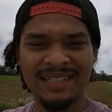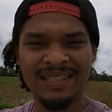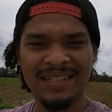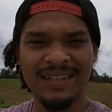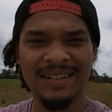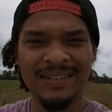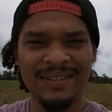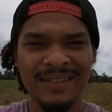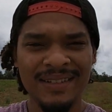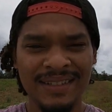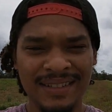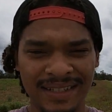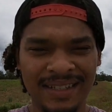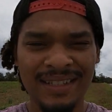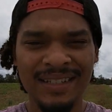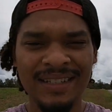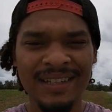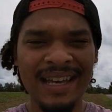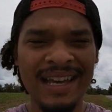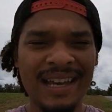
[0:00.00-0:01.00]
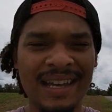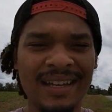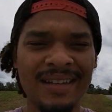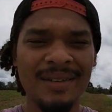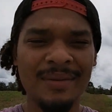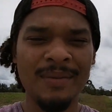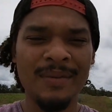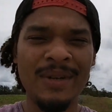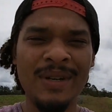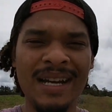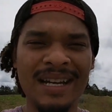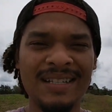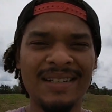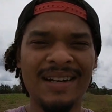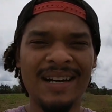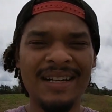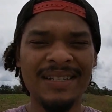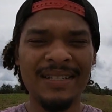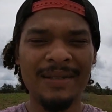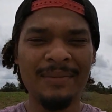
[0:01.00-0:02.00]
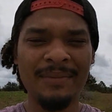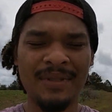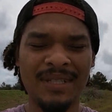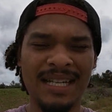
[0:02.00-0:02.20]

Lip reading: So yeah, you guys are awesome.